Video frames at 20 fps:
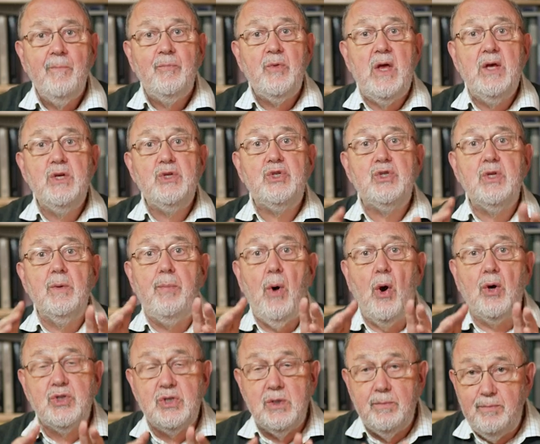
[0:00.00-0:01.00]
is the
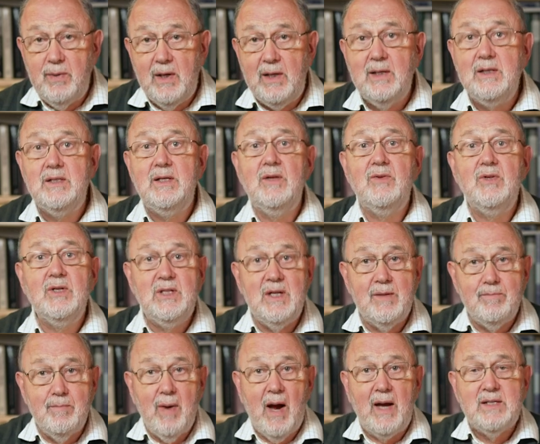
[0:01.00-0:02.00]
possibility that
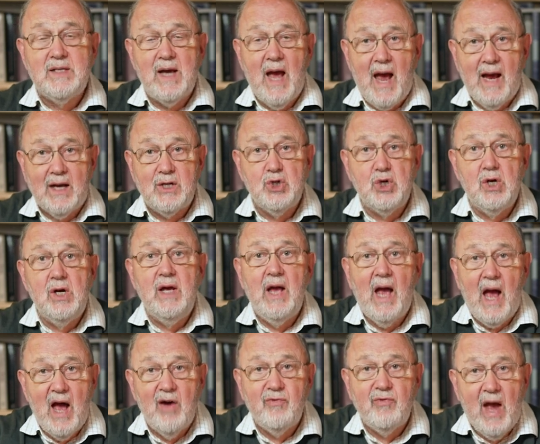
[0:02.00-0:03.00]
it might actually
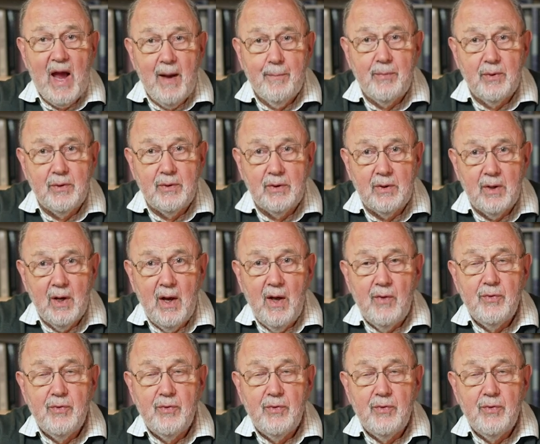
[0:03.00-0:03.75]
have happened,